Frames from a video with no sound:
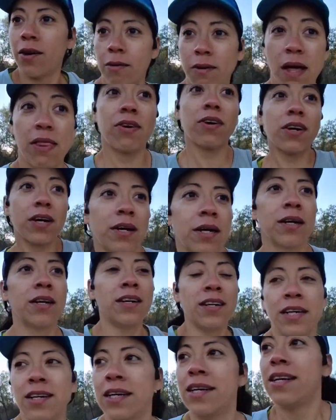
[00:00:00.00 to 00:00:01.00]
Weather
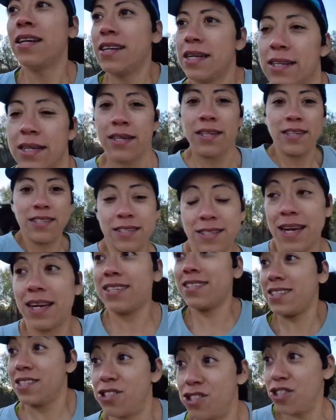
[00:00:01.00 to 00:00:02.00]
is
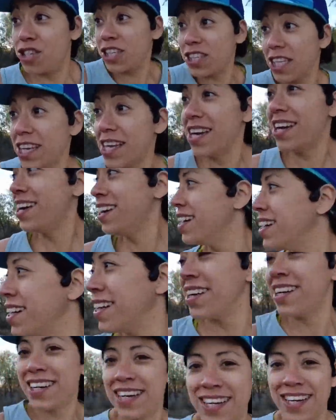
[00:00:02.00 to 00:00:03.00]
nice. It's chilly.
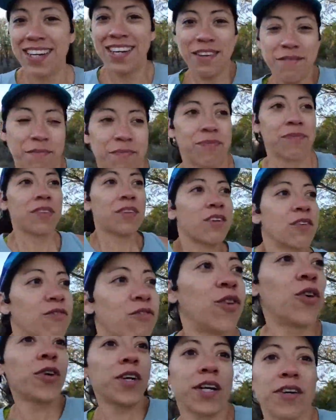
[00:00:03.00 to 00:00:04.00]

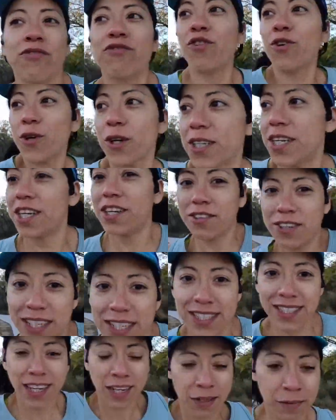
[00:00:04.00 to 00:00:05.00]
44
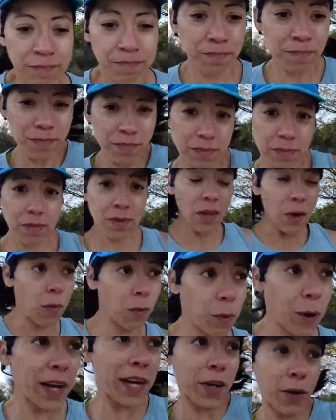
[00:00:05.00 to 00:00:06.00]
degrees.
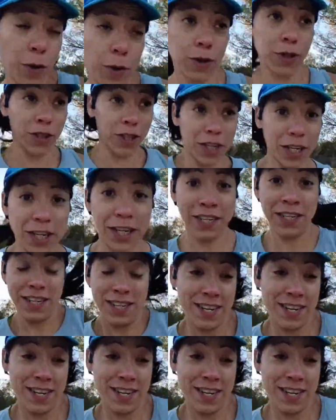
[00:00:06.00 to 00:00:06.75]
Way colder